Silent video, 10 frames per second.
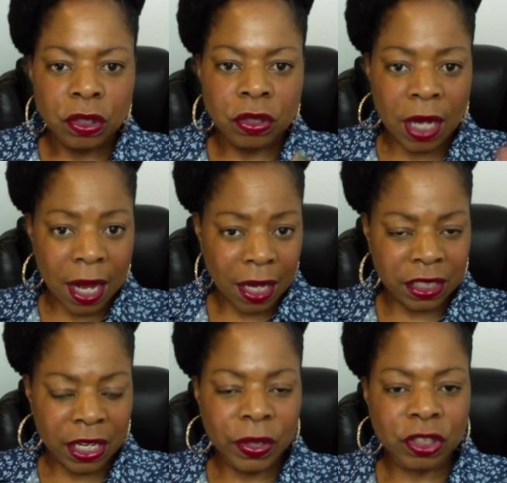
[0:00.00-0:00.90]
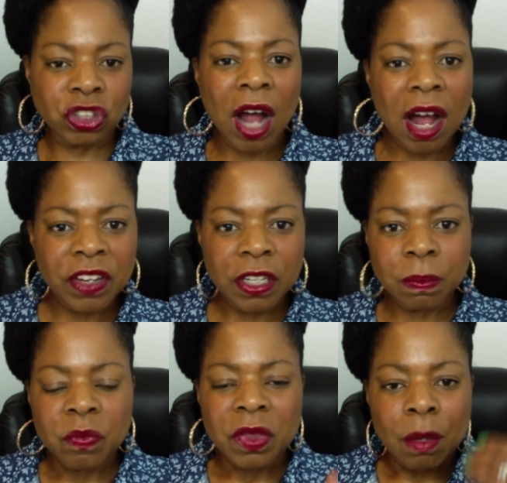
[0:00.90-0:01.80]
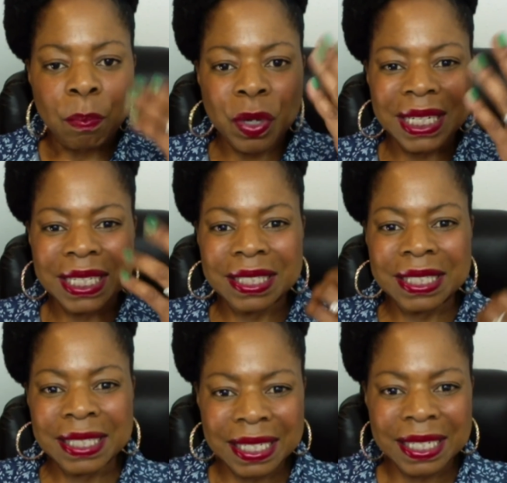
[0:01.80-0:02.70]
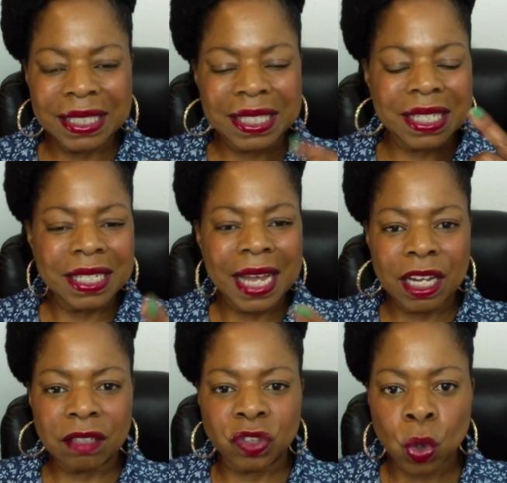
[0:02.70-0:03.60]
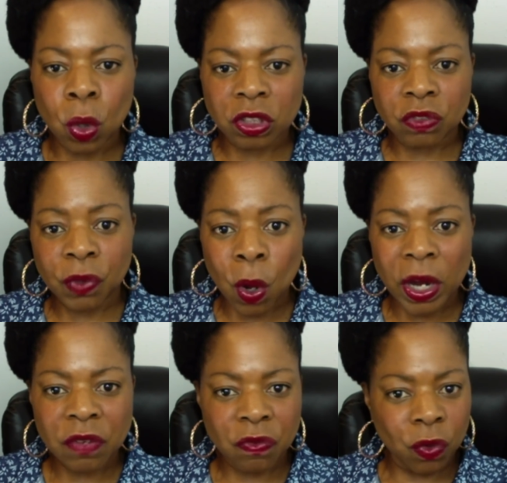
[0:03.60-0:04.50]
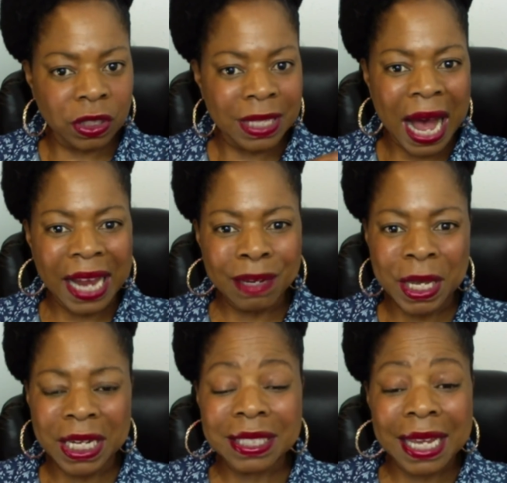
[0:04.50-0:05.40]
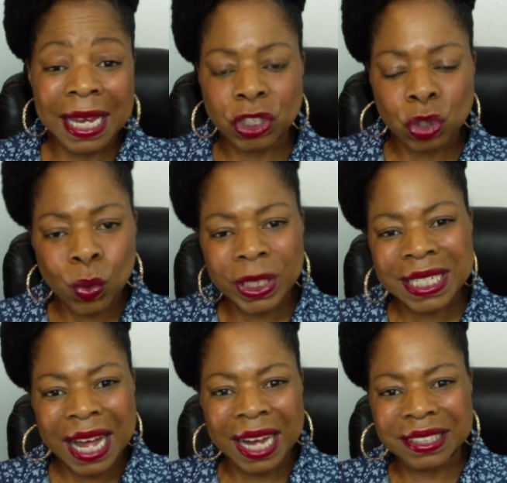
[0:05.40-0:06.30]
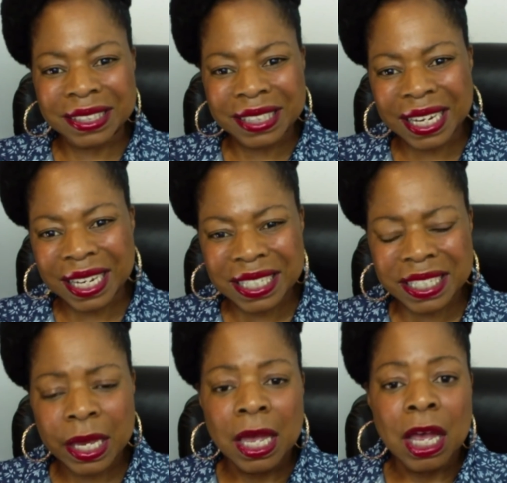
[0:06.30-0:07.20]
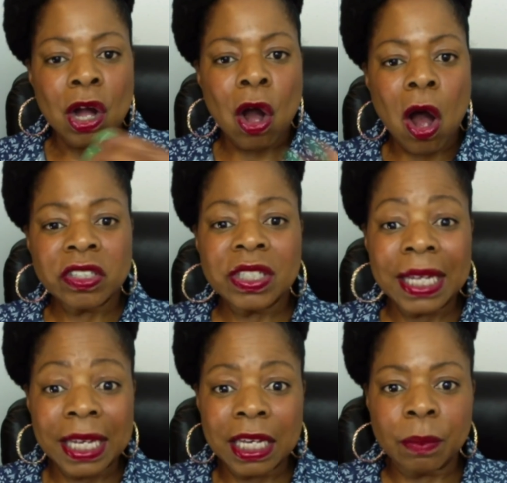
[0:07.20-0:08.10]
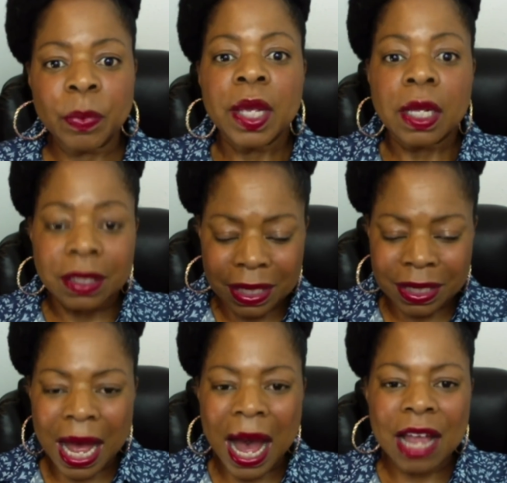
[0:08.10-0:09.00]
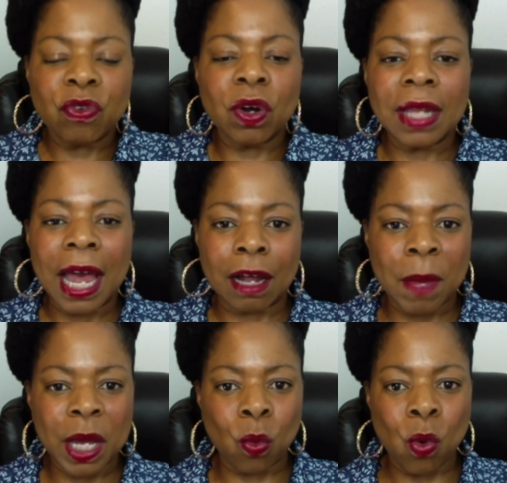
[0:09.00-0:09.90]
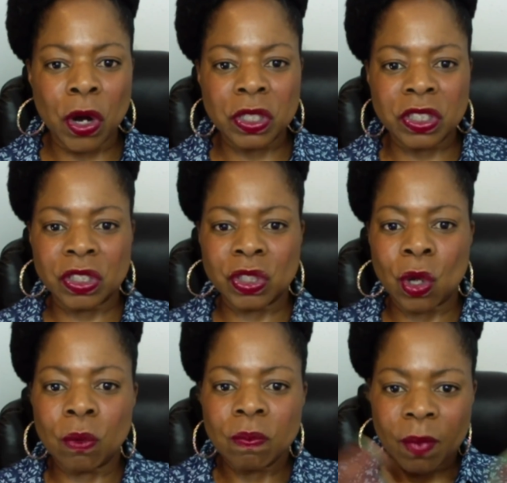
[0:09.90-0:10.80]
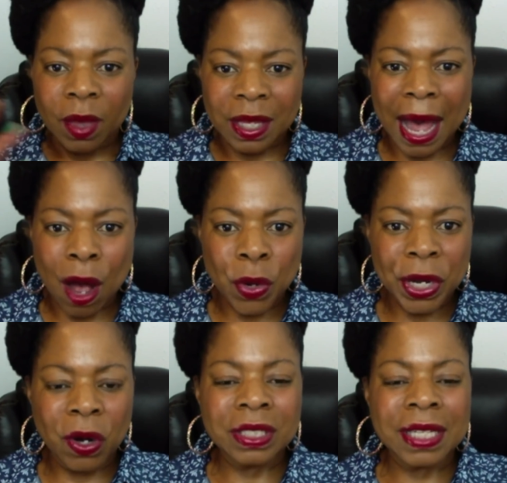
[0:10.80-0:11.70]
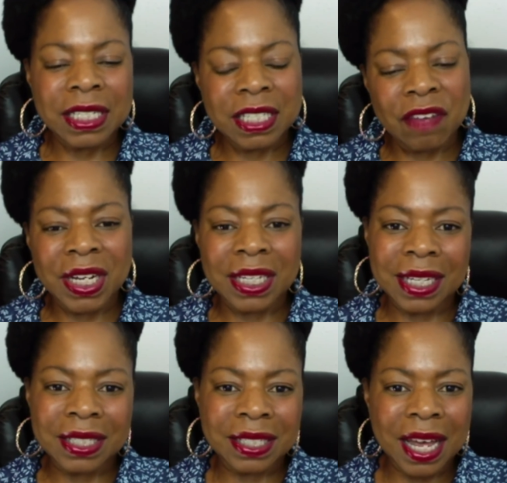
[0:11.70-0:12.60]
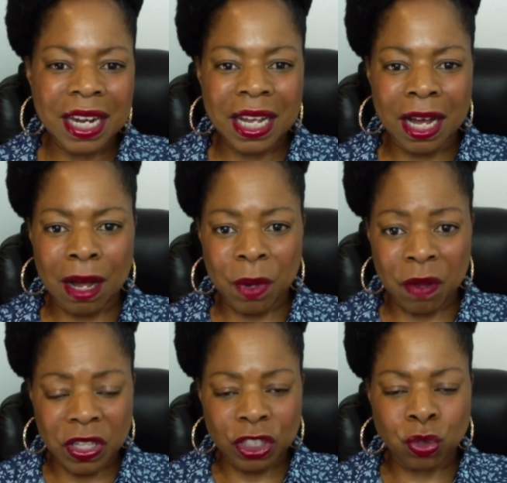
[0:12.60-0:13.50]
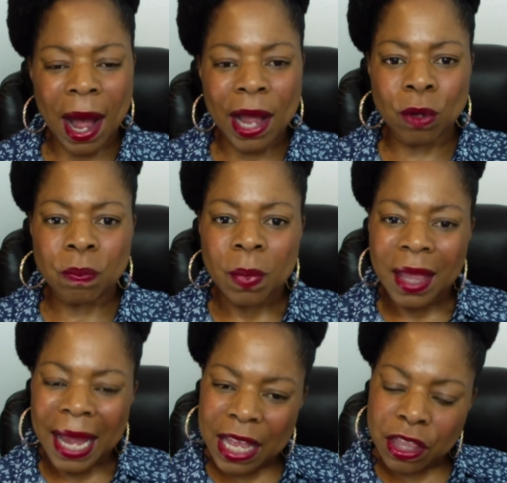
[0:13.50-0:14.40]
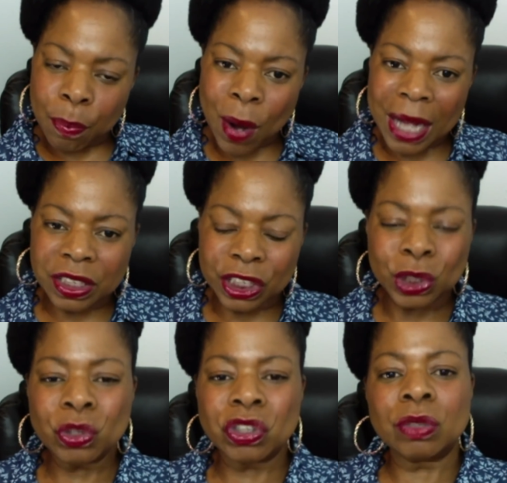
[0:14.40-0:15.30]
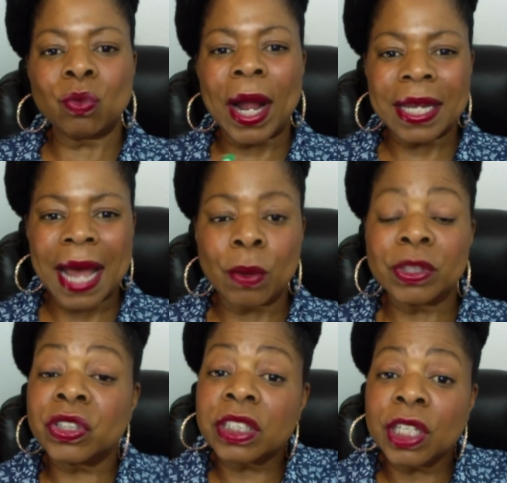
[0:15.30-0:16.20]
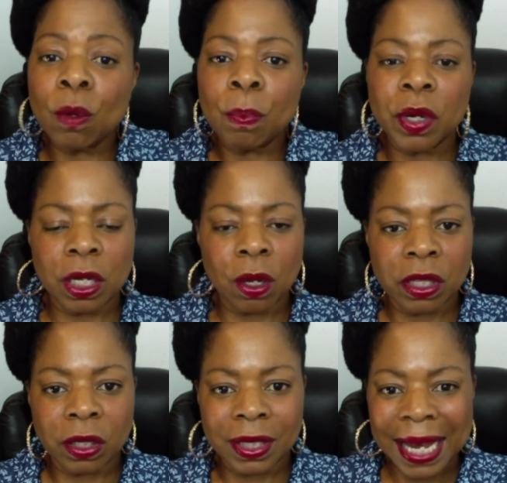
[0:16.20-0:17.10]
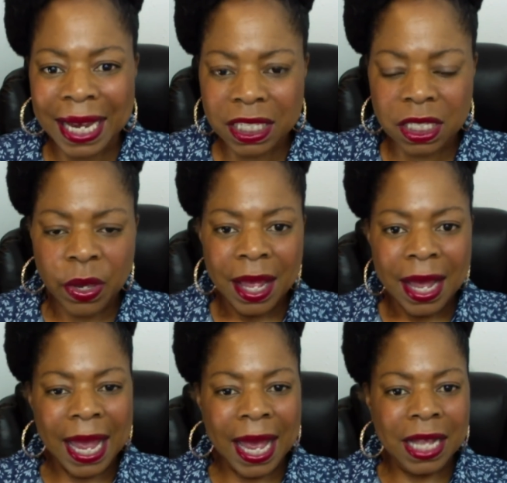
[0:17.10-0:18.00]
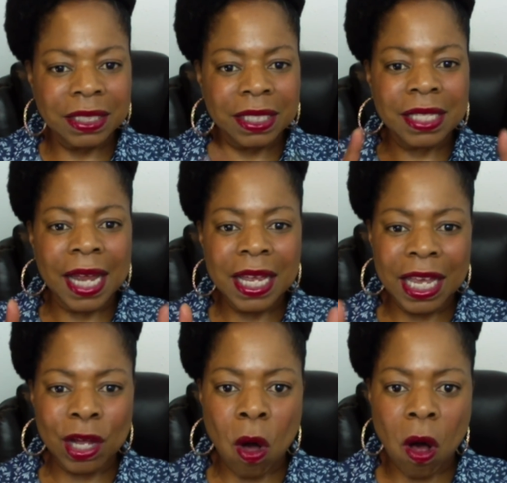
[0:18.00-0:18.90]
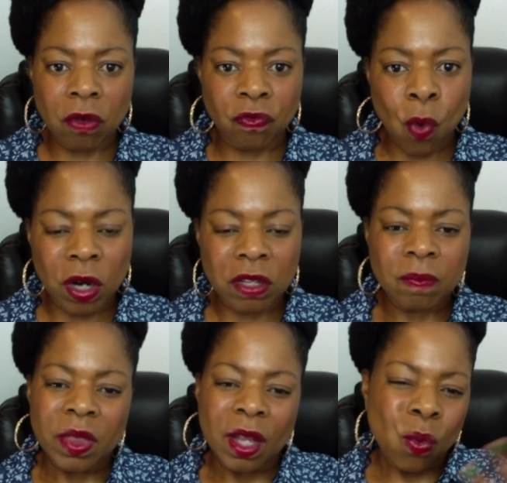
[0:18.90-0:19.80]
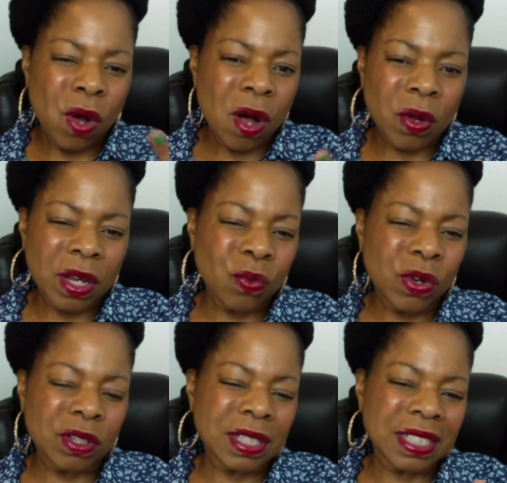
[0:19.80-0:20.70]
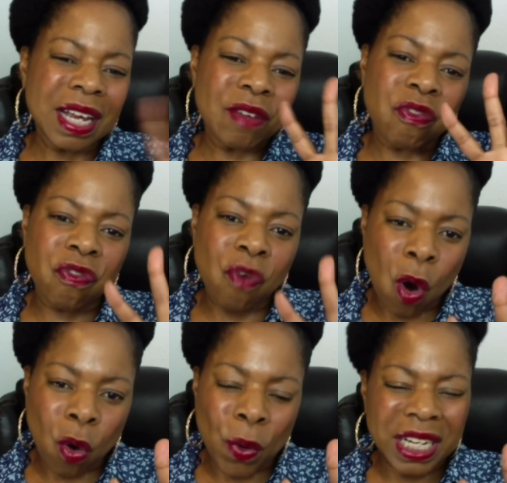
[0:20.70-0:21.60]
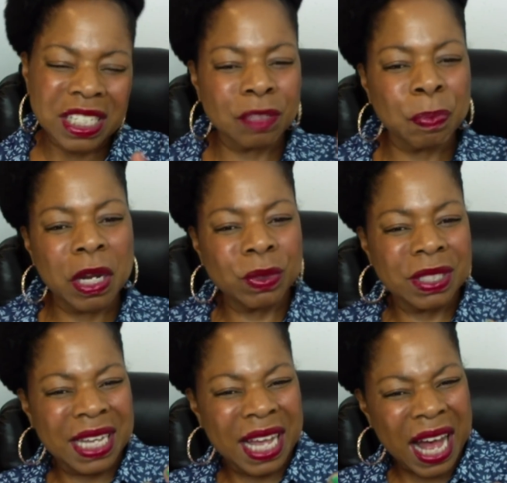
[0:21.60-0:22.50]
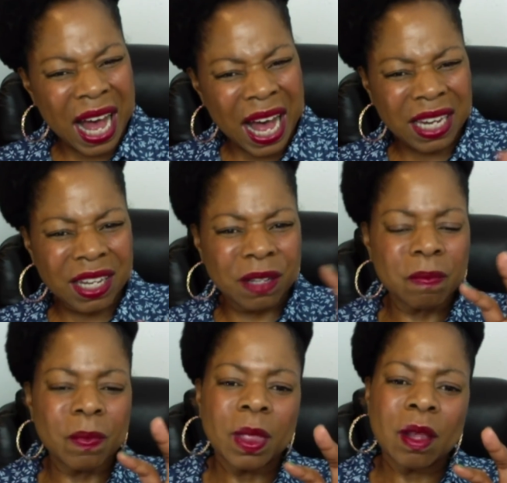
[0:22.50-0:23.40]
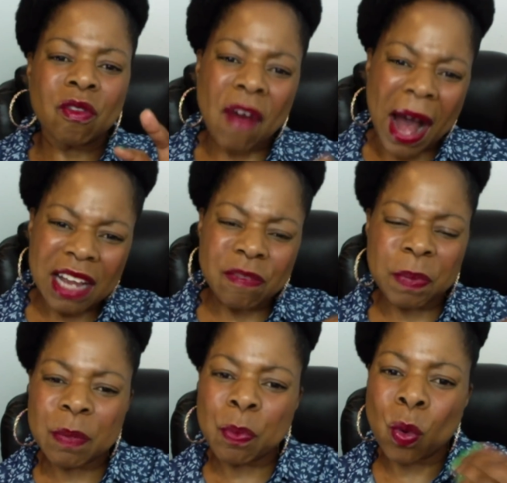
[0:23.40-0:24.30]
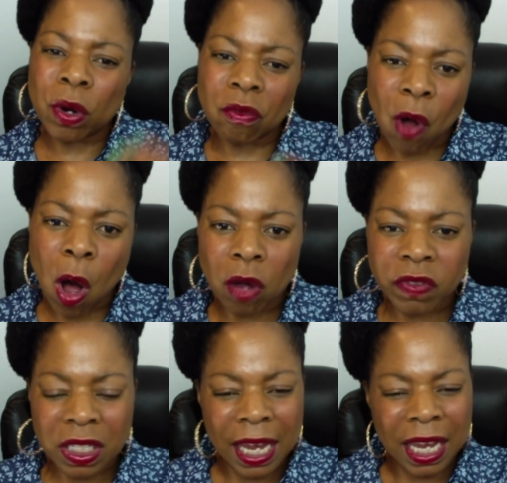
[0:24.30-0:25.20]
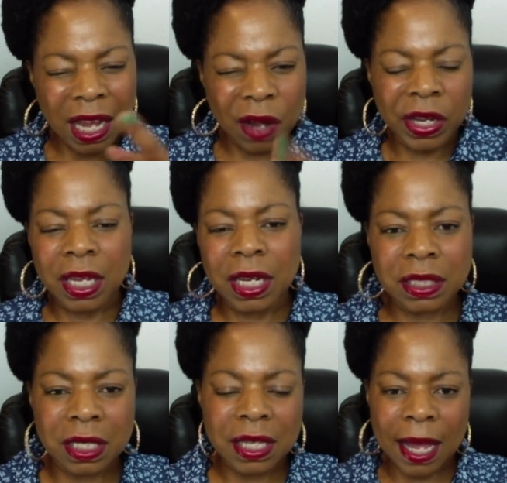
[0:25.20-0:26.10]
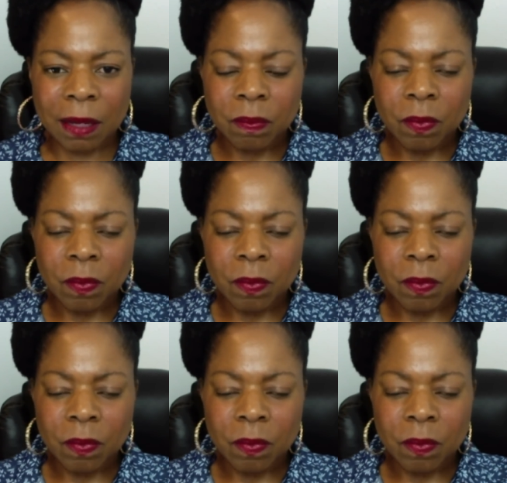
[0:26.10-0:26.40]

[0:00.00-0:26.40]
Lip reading: Derek Chauvin put his knee to the neck of George Floyd for 9 minutes and 29 seconds, causing him to die, for a lack of better words. And so now we are on day 7, as I said, of the trial. And the prosecution right now is still putting on their case. And today they called forth, well, they say 4 witnesses, but it was kind of 5 people were involved today. And I'll get into that.